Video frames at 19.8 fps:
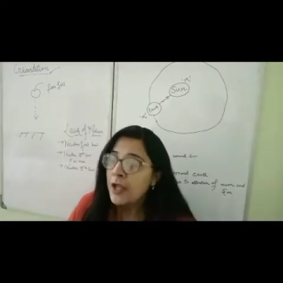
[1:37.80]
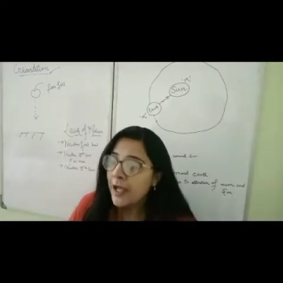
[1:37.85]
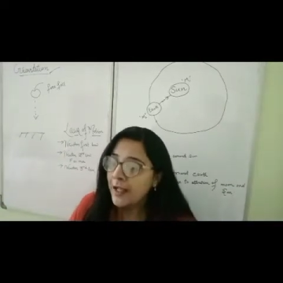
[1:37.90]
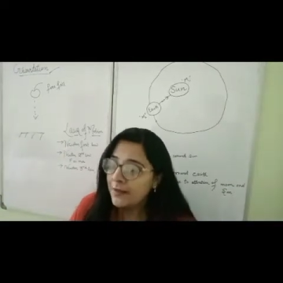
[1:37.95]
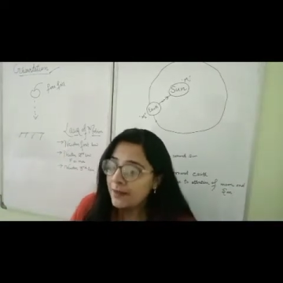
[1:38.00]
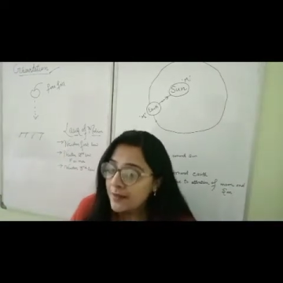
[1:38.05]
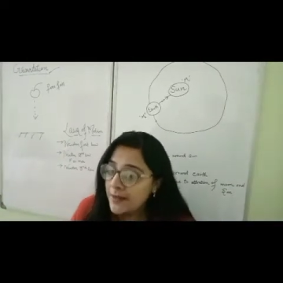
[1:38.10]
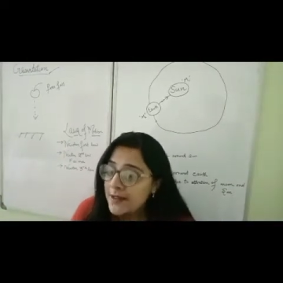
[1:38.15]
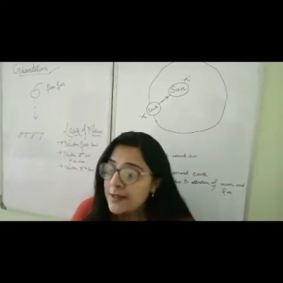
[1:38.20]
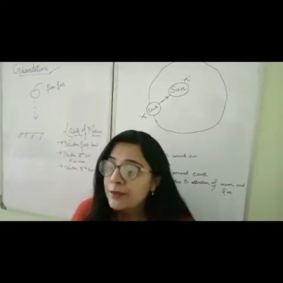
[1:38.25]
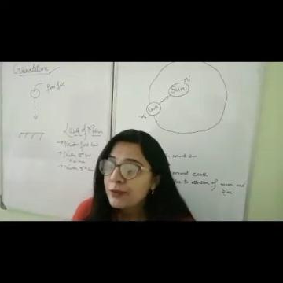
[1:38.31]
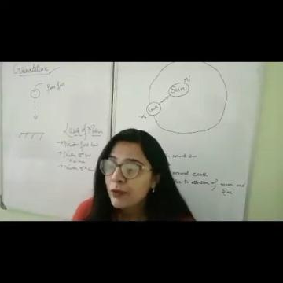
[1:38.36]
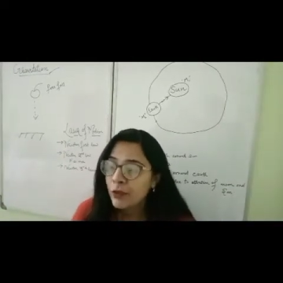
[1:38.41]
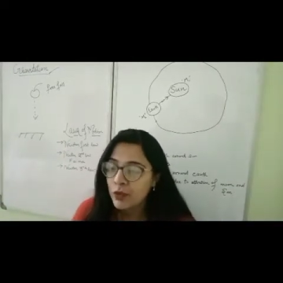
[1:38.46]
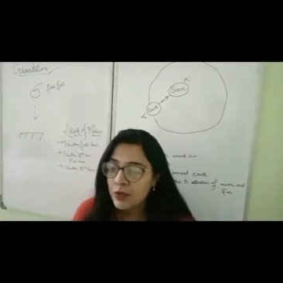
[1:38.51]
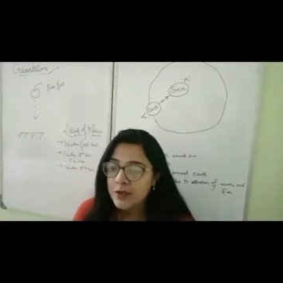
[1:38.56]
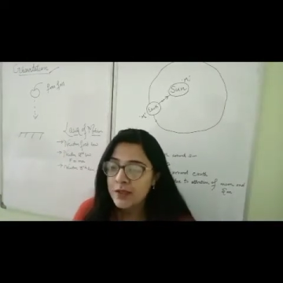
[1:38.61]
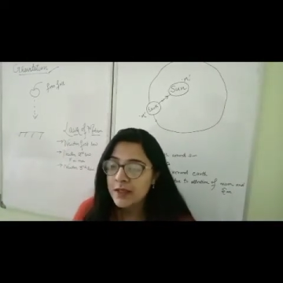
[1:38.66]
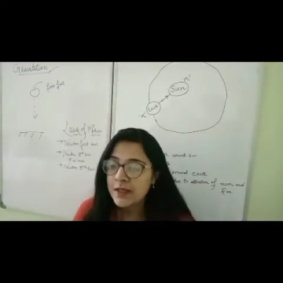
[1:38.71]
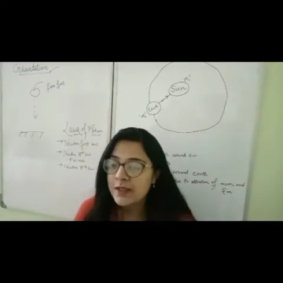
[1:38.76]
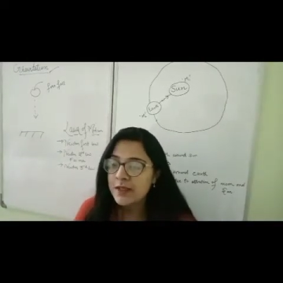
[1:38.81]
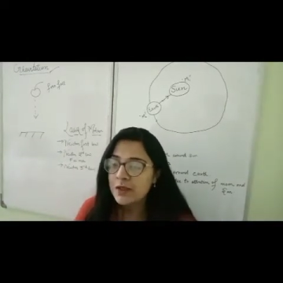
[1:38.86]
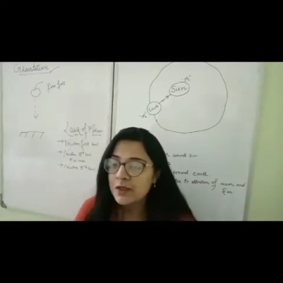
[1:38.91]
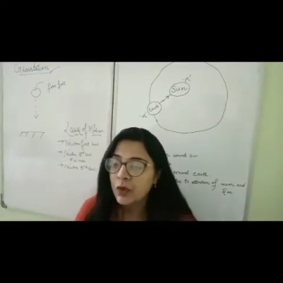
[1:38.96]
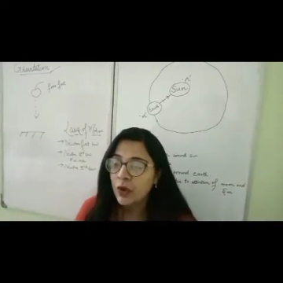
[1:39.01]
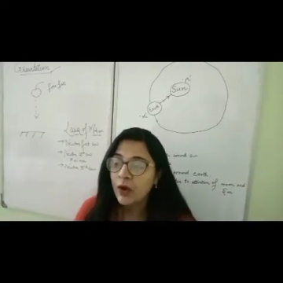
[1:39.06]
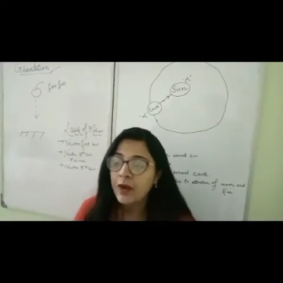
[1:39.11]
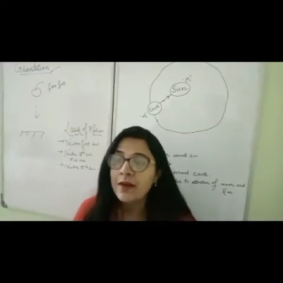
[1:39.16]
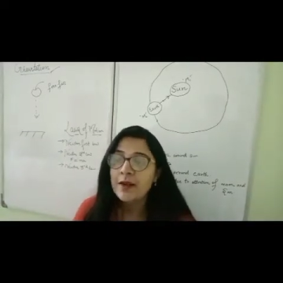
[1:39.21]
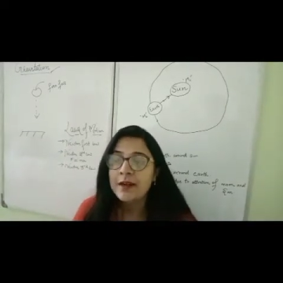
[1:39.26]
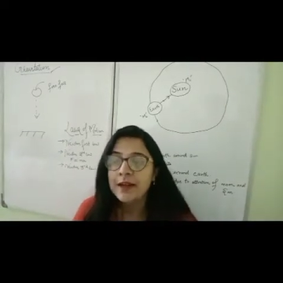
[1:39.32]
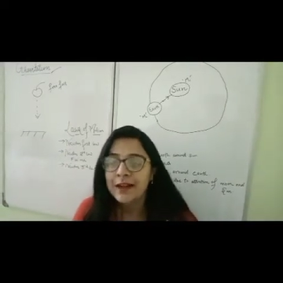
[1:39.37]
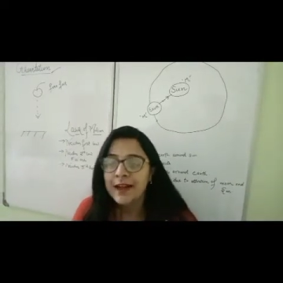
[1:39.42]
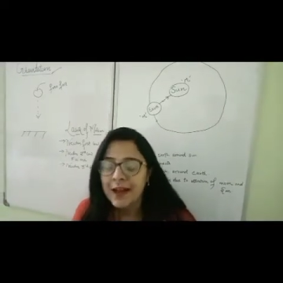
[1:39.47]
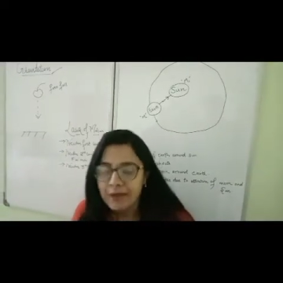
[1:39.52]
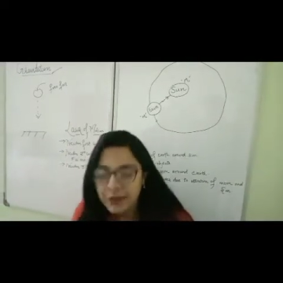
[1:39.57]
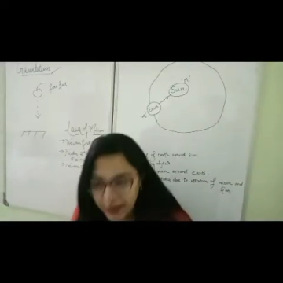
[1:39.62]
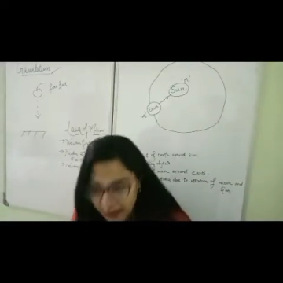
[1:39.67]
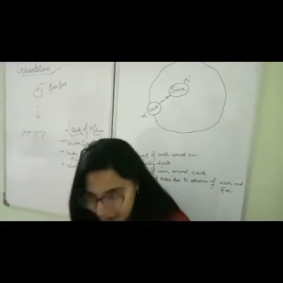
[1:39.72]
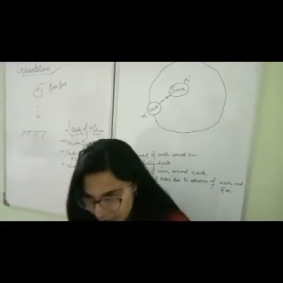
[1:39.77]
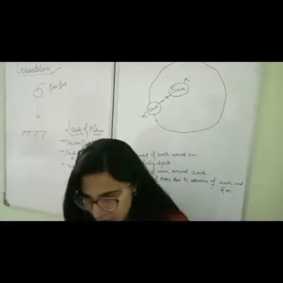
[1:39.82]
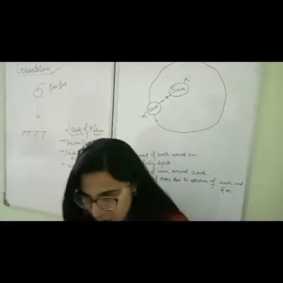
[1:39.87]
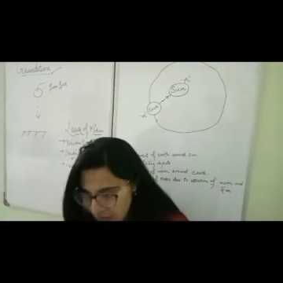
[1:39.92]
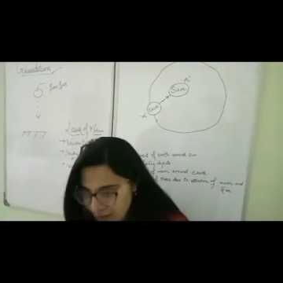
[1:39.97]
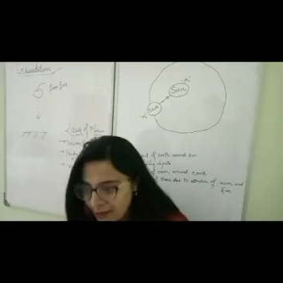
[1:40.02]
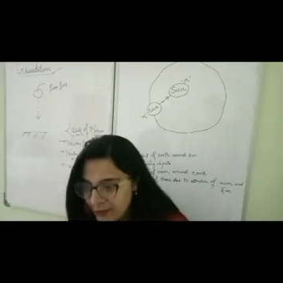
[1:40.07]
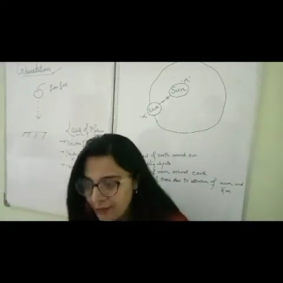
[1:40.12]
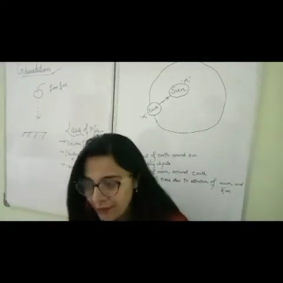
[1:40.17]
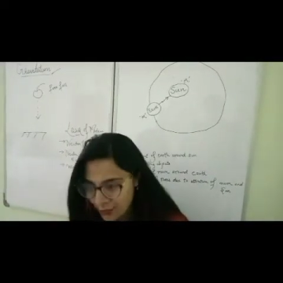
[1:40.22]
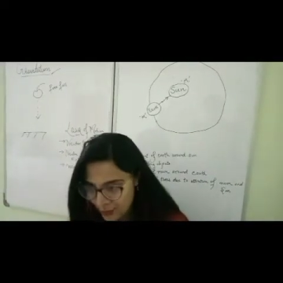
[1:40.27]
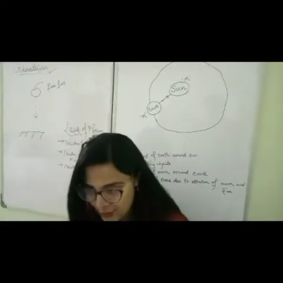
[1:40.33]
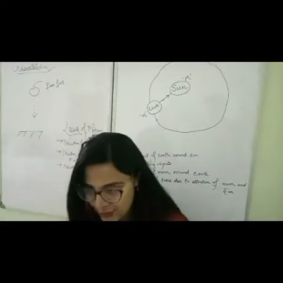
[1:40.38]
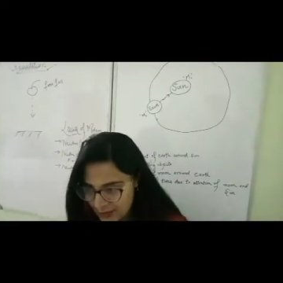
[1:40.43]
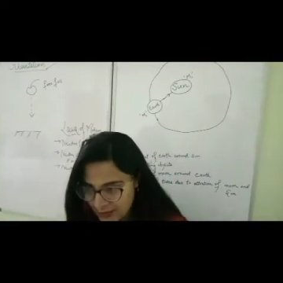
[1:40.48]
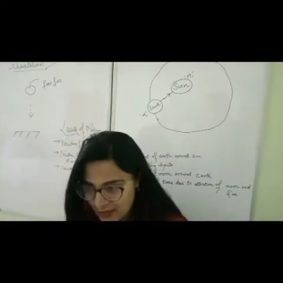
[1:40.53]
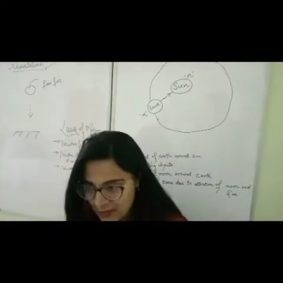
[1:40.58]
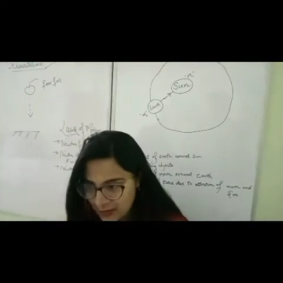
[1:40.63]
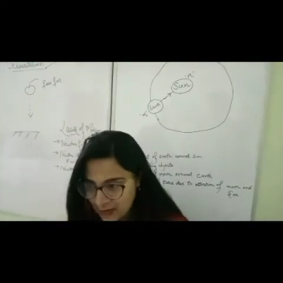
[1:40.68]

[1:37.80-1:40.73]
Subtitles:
and this force is called gravitational force.